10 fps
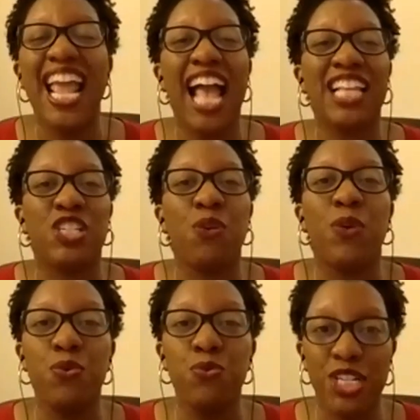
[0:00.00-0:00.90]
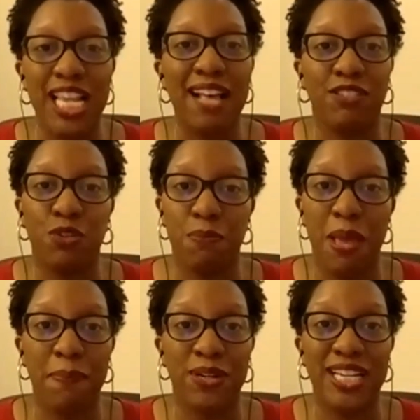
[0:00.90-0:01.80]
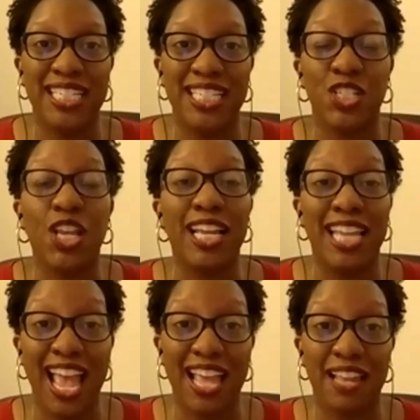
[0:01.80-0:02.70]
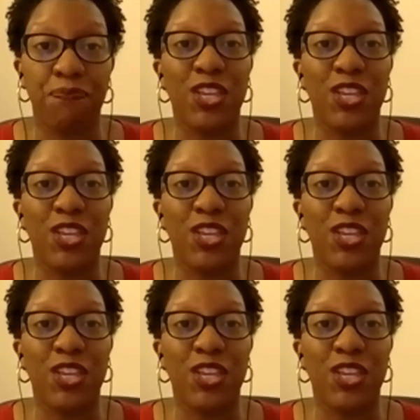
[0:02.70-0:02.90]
And so what you just have to remember is, again,